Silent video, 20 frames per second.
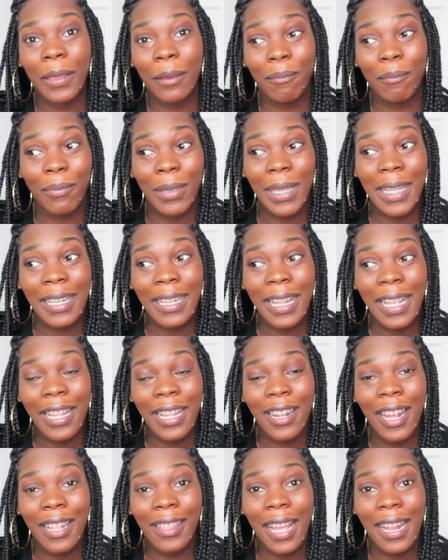be in
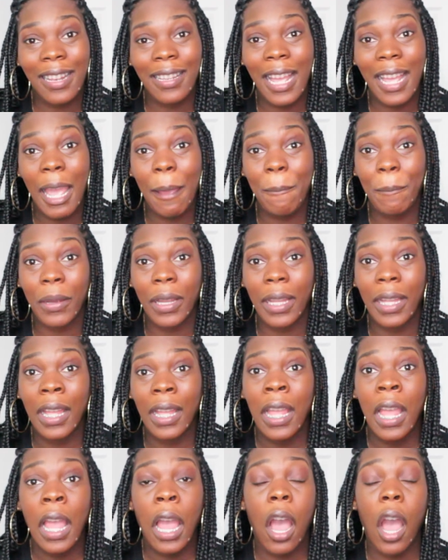daycare at that time, but
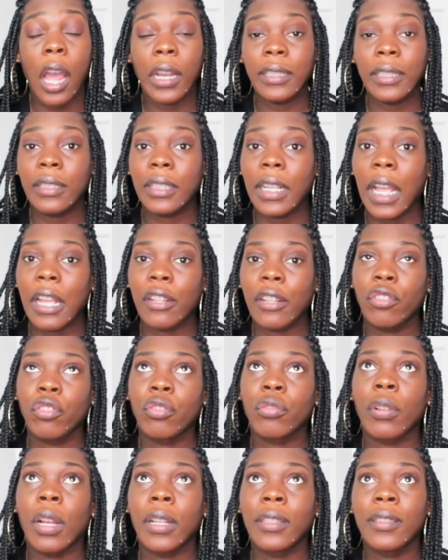honestly, I
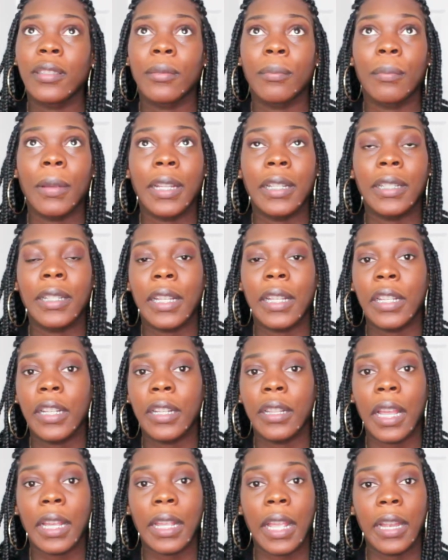trust my
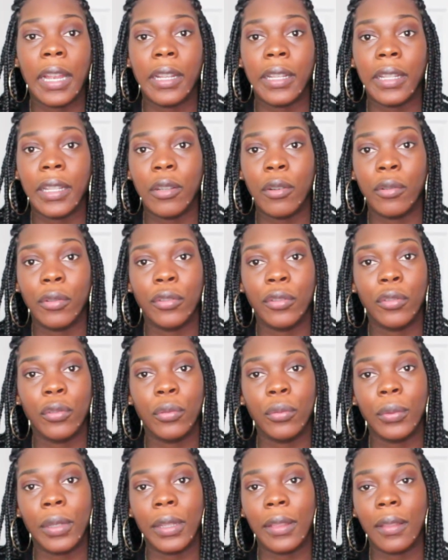daycare that Kennedy goes
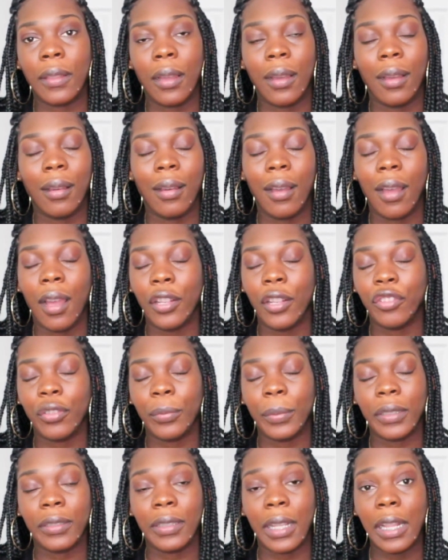to with
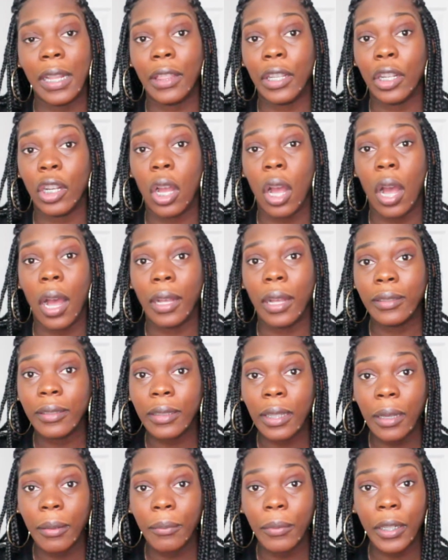100%. They're
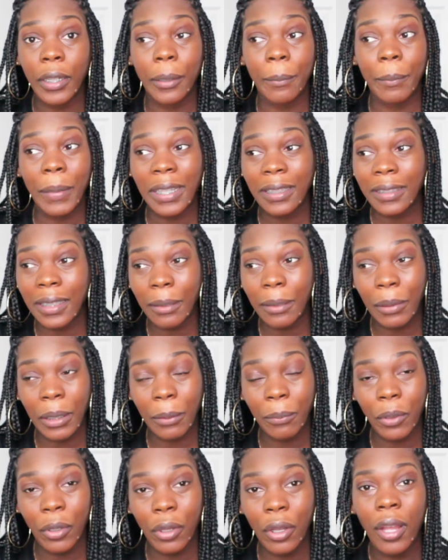awesome. They're amazing
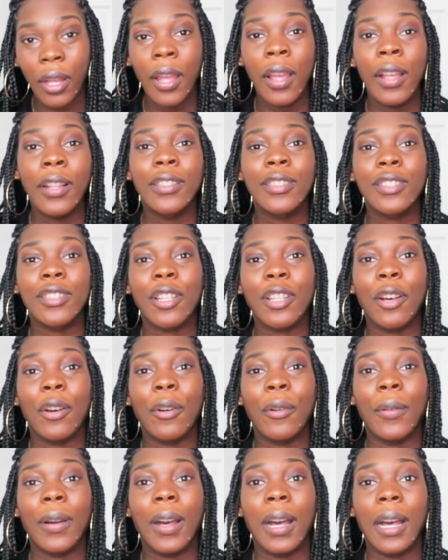people.
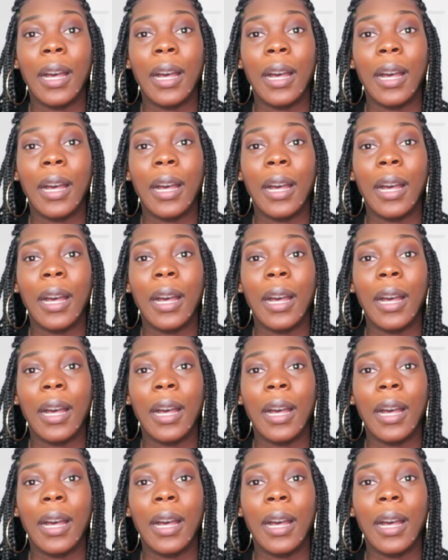So